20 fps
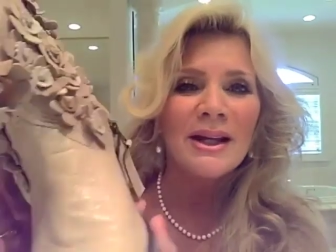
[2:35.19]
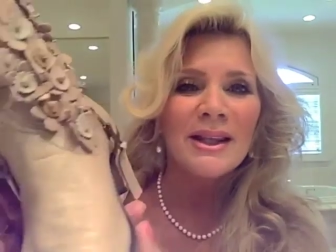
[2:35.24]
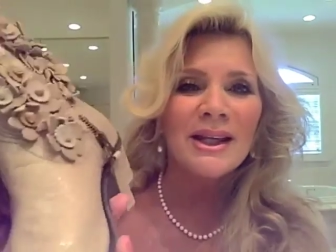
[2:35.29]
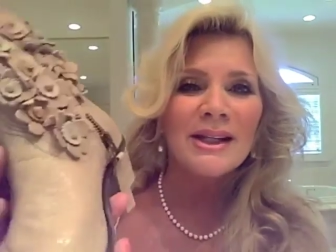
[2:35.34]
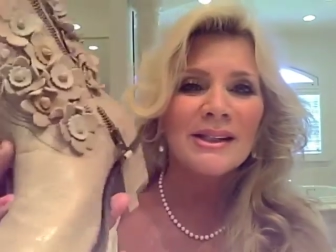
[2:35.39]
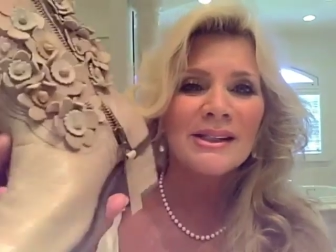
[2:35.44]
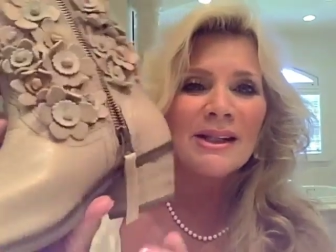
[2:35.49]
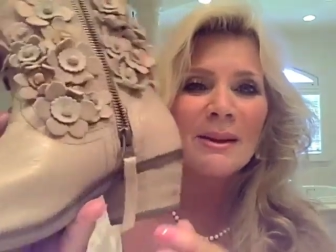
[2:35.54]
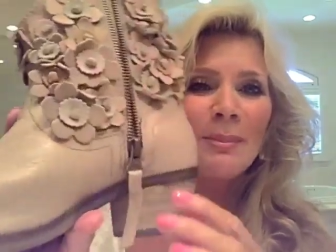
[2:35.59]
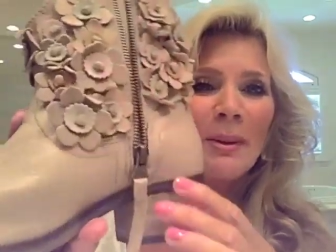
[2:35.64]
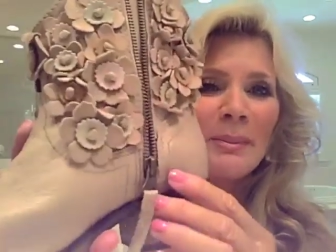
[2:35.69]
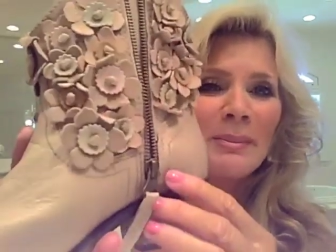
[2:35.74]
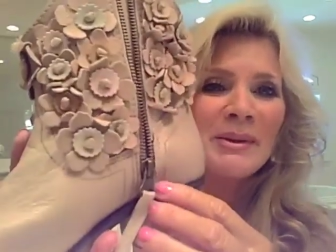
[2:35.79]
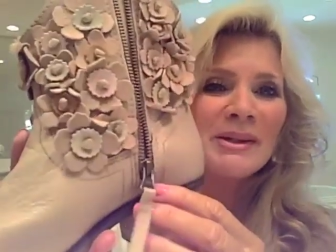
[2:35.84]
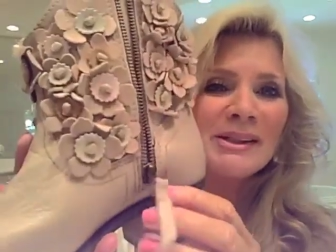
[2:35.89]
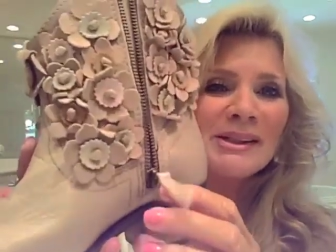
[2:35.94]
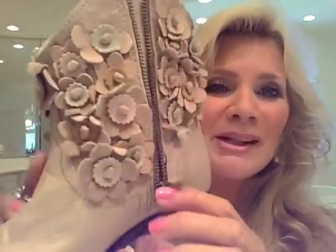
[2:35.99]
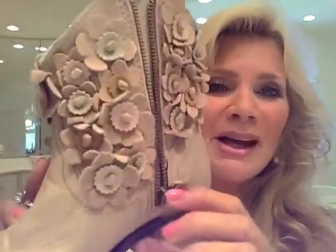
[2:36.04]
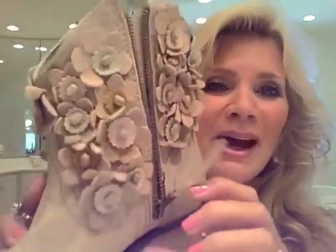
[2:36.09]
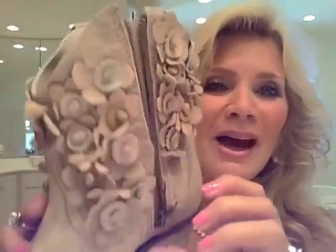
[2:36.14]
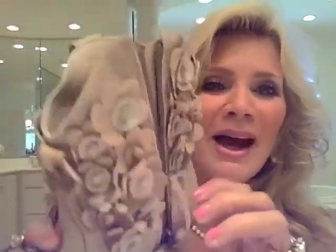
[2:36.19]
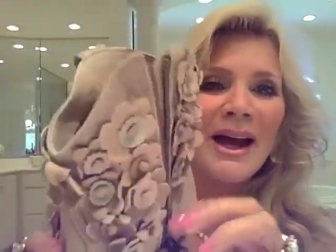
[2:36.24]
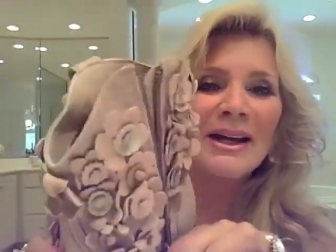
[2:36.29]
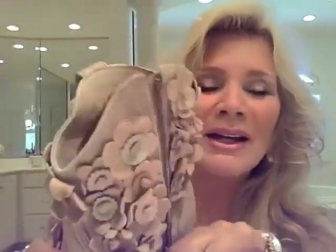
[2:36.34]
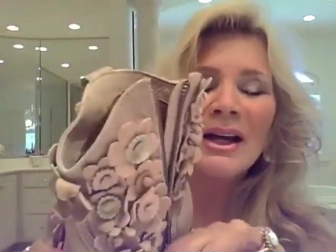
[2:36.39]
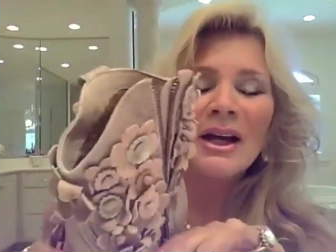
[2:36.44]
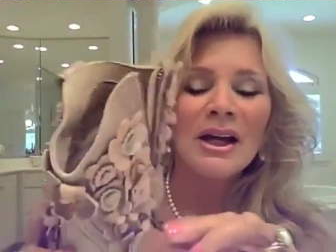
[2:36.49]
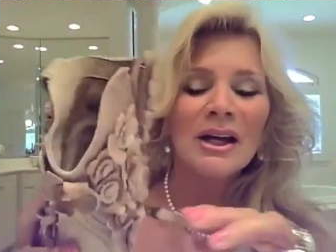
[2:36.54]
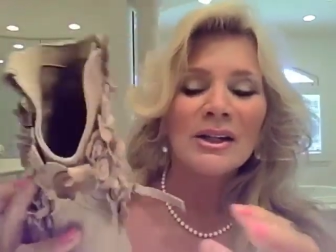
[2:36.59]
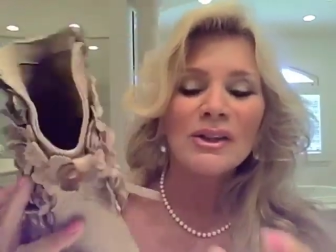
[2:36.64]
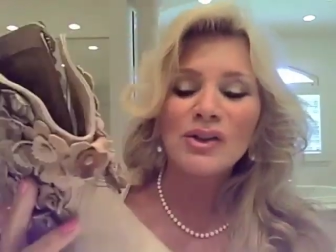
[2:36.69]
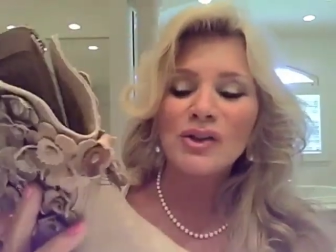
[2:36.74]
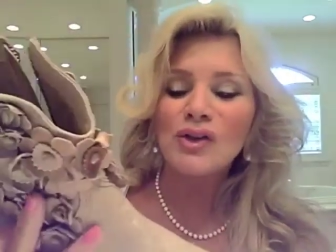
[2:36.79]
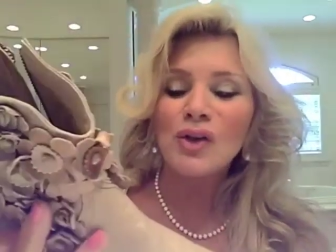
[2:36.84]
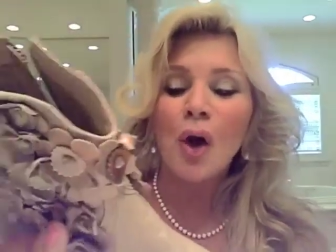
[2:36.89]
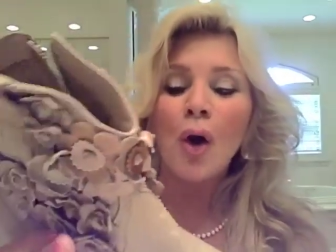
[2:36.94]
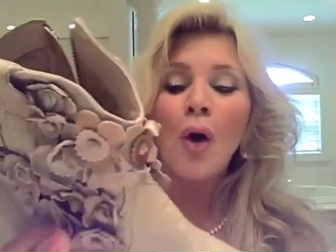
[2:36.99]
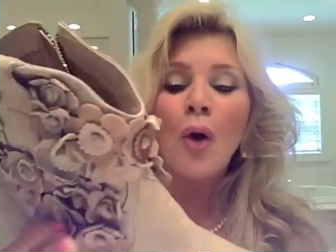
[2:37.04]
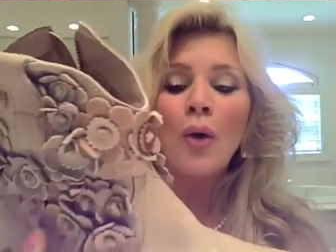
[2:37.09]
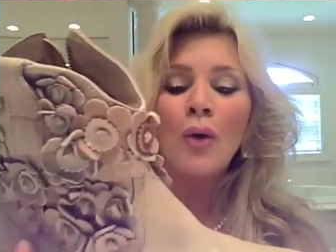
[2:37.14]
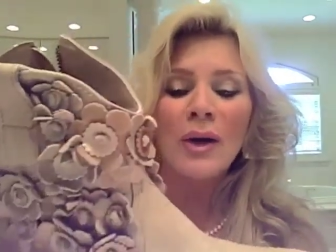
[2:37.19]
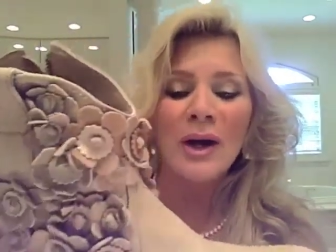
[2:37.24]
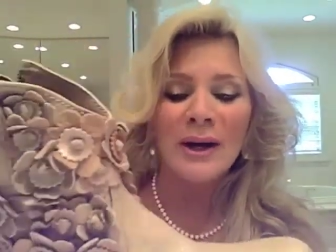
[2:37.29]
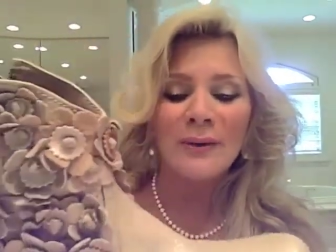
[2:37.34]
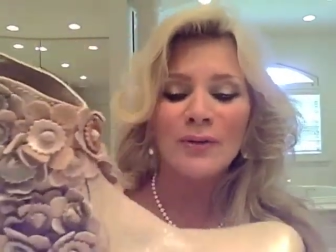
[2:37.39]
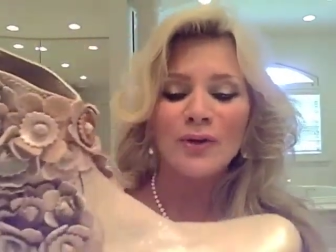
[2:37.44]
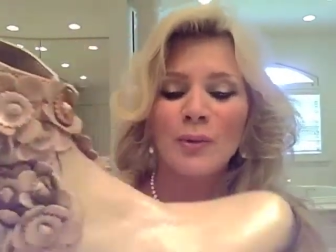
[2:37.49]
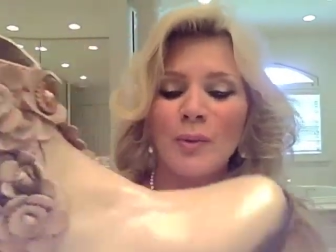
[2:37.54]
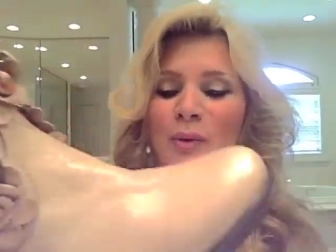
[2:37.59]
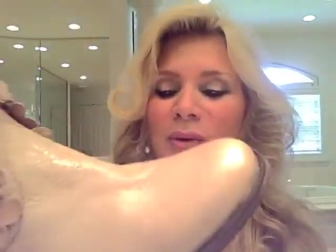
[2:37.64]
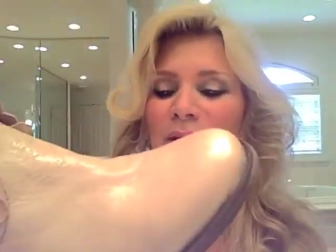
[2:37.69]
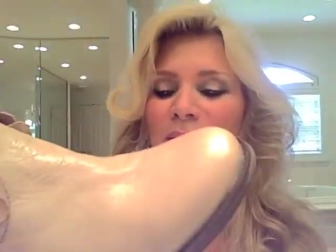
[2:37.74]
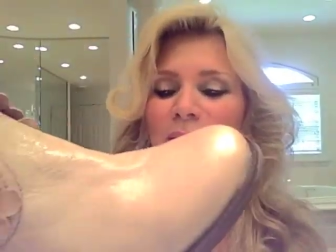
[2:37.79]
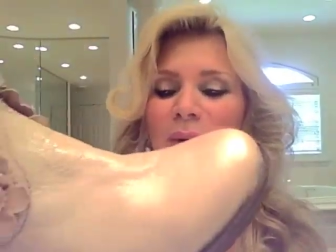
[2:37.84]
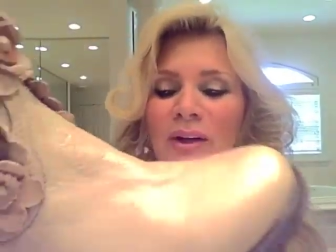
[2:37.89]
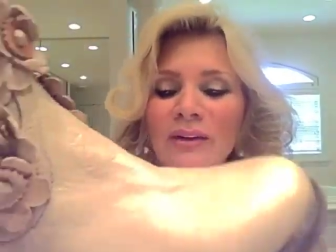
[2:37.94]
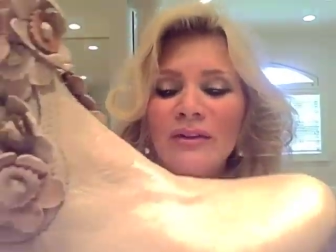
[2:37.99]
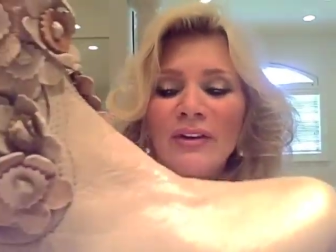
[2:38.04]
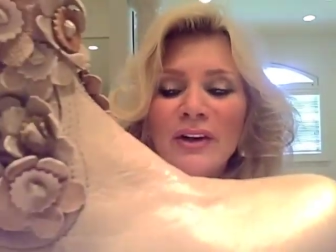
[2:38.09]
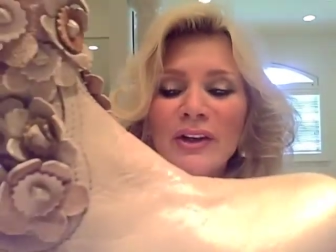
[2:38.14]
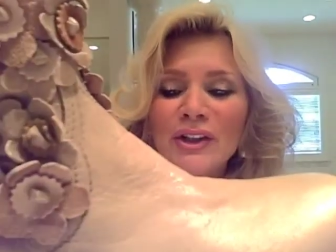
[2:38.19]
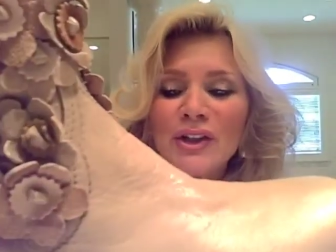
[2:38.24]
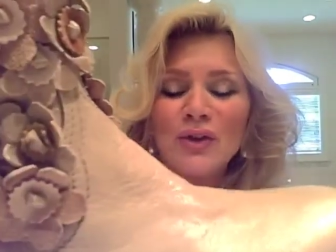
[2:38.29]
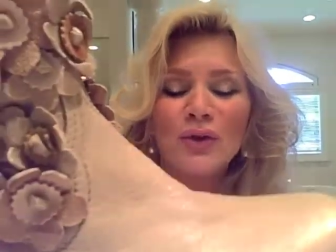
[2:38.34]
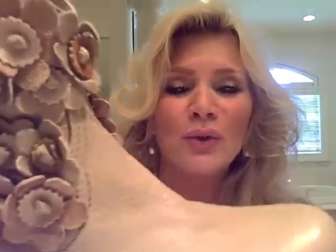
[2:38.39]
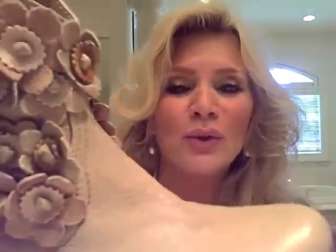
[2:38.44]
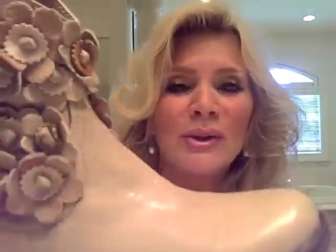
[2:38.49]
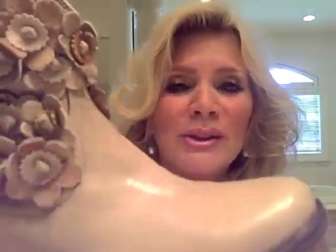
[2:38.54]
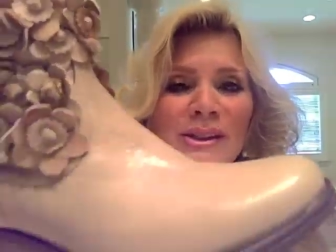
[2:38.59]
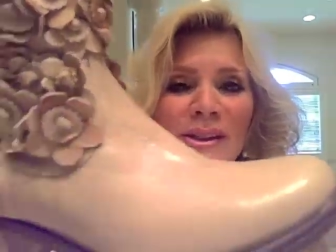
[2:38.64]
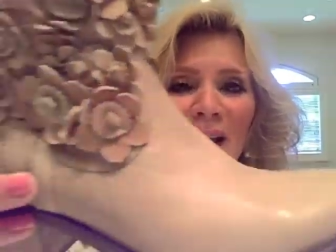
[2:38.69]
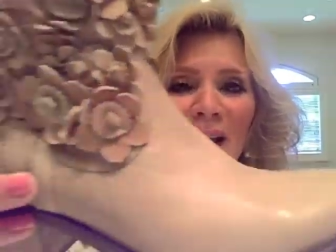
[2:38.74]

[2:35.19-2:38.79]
They zip up the side, so comfortable. They run very true to